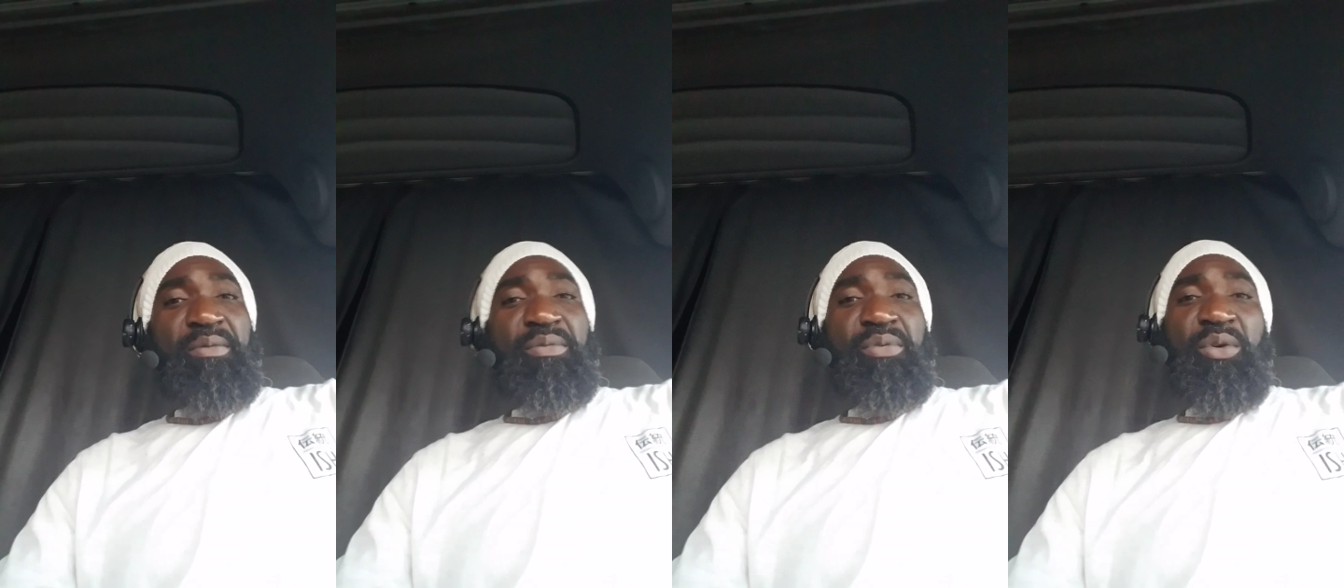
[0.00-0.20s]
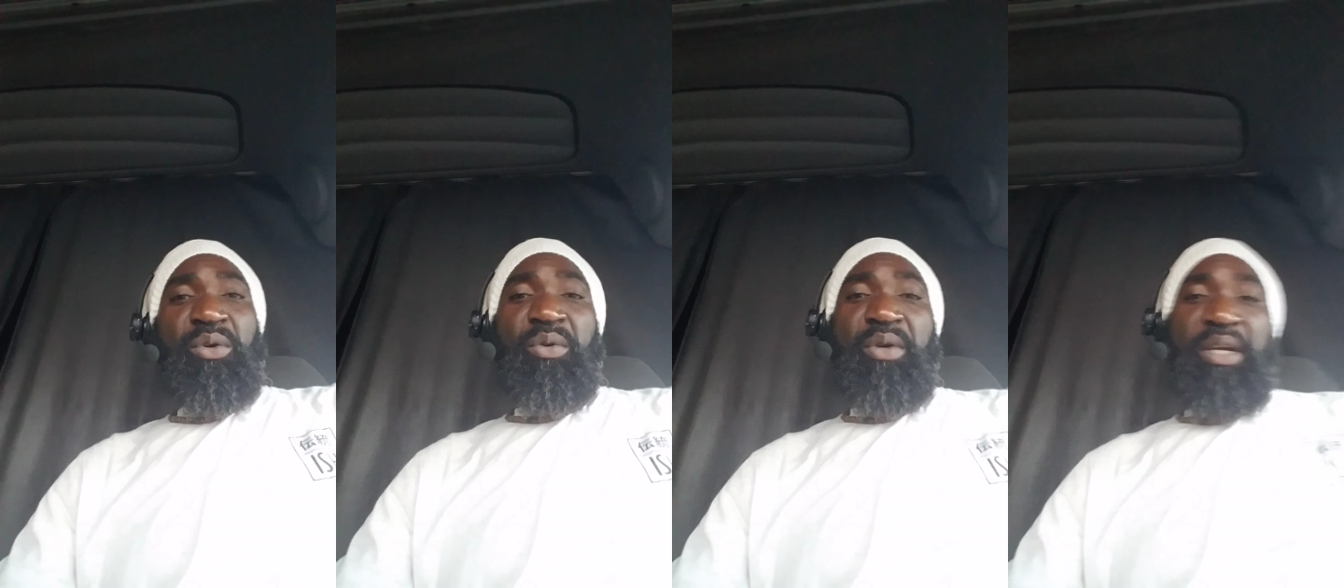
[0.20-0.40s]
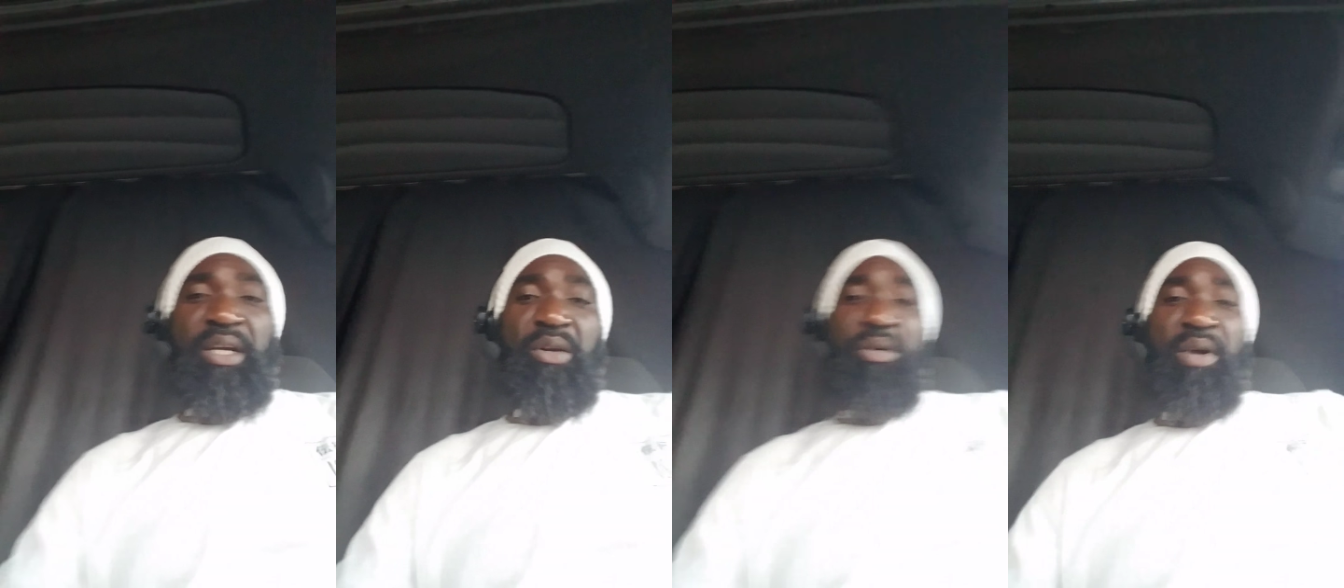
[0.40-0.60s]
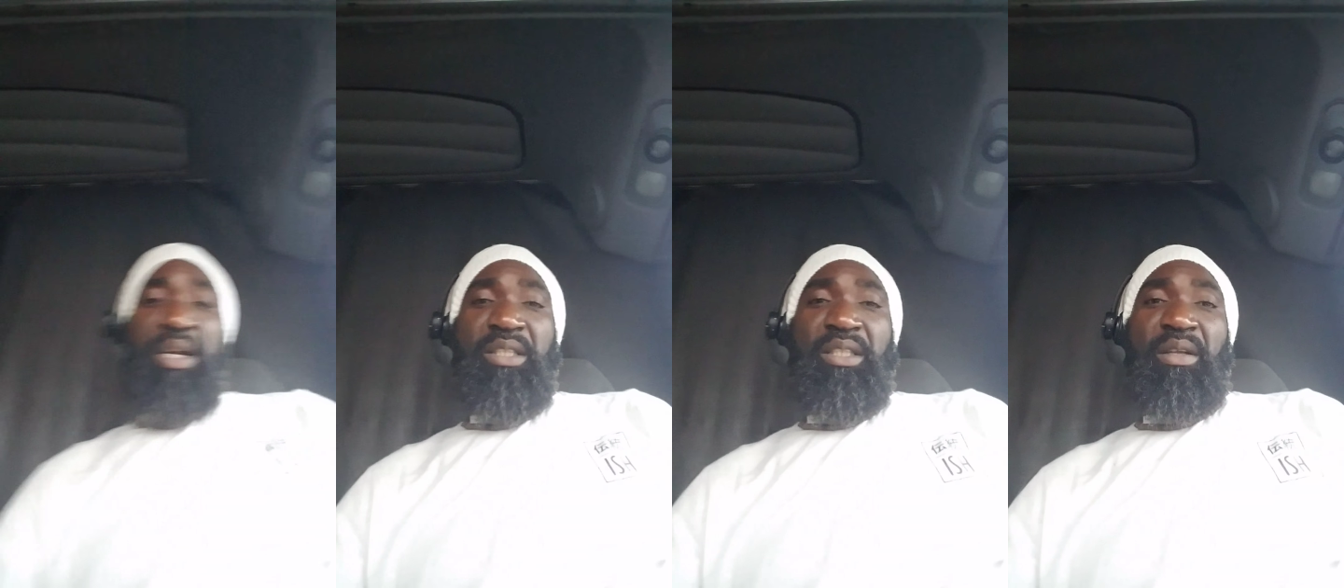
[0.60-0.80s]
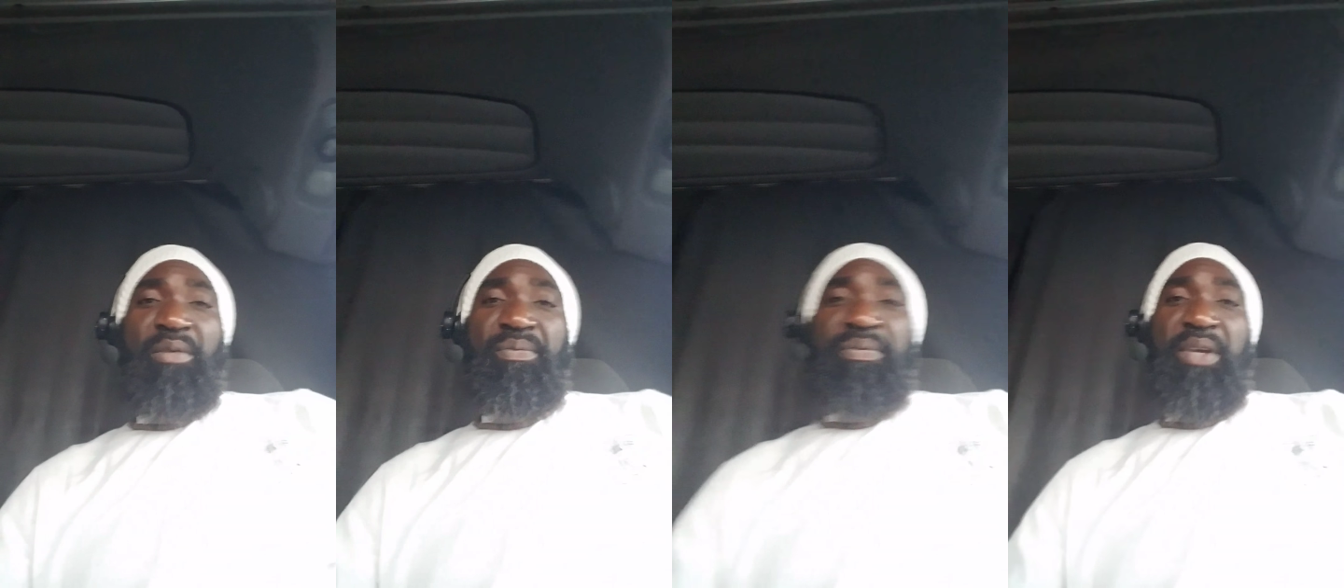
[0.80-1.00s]
for real.
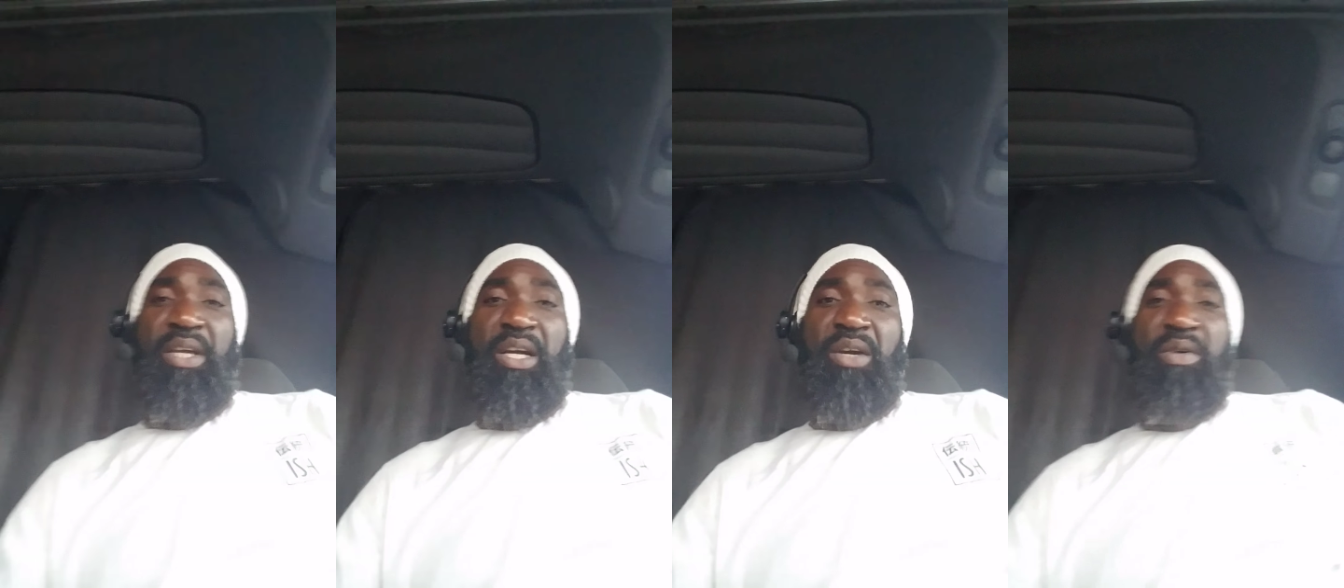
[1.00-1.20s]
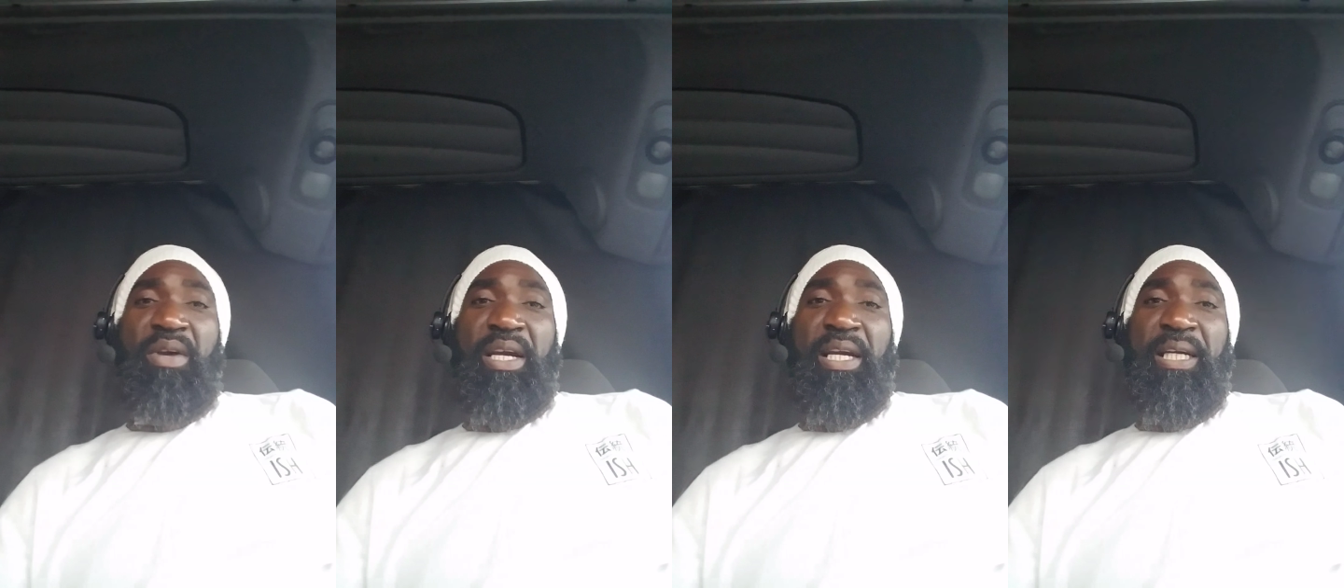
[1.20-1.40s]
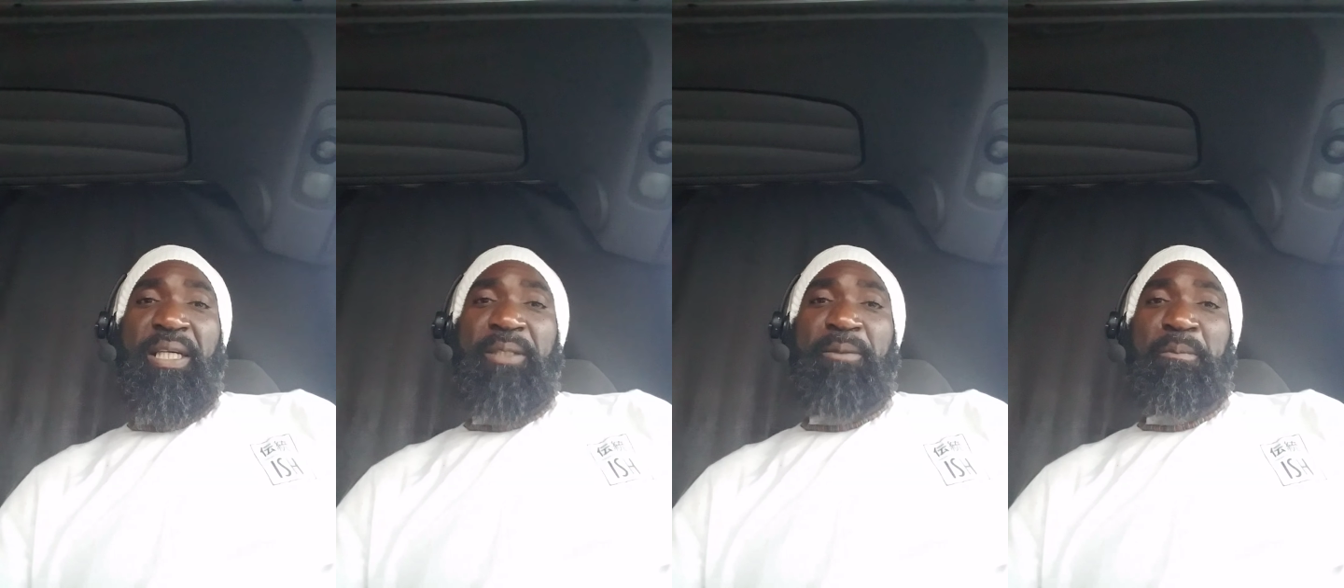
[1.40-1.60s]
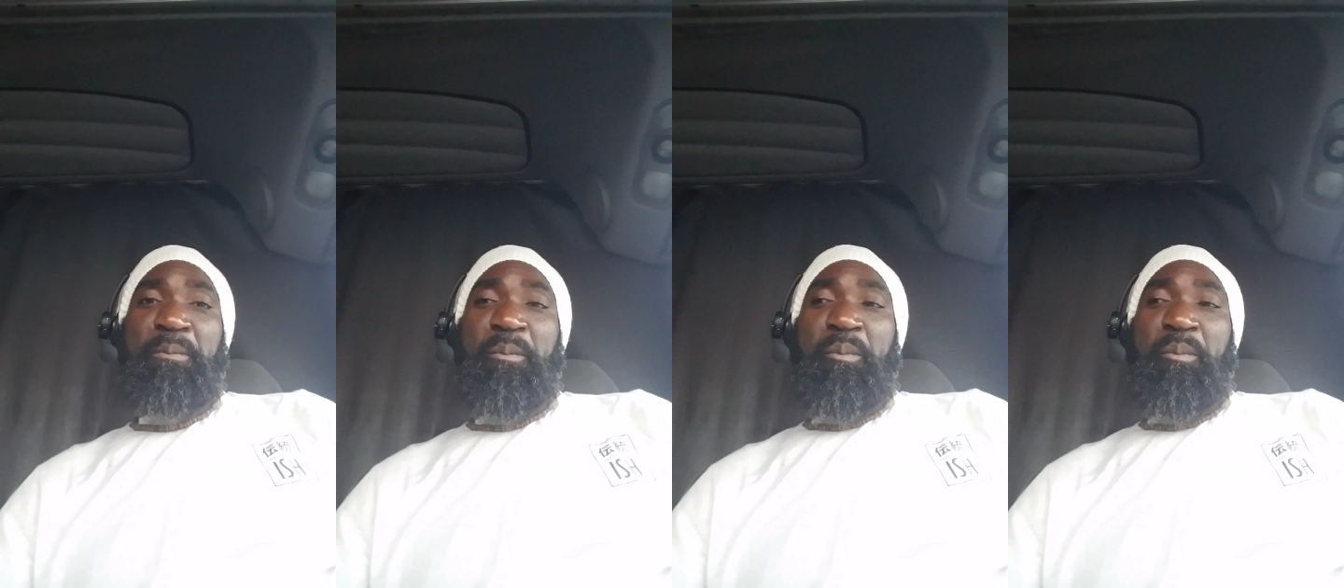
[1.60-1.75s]
Rastafarian